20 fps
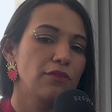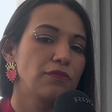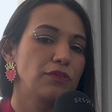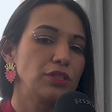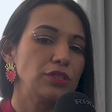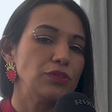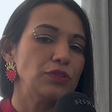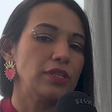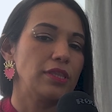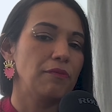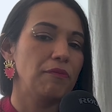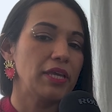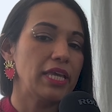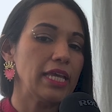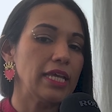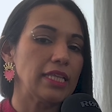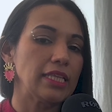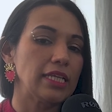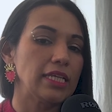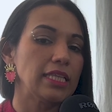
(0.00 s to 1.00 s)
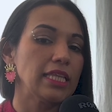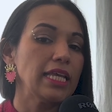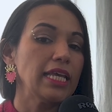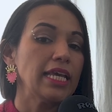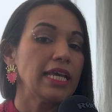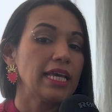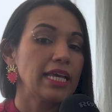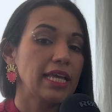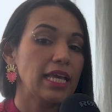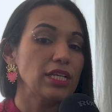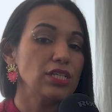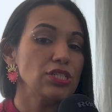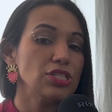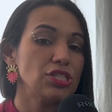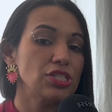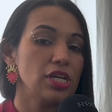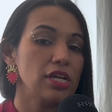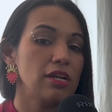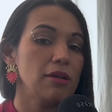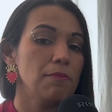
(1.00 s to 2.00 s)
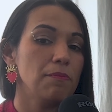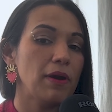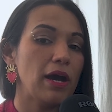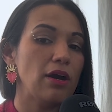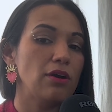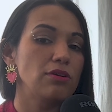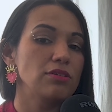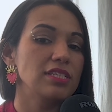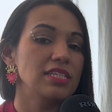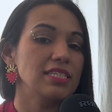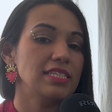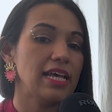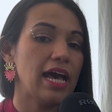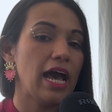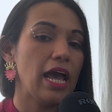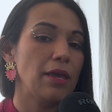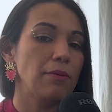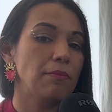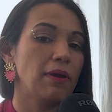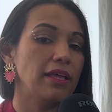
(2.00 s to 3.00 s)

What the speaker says: for you at the beginning. Can you share about the time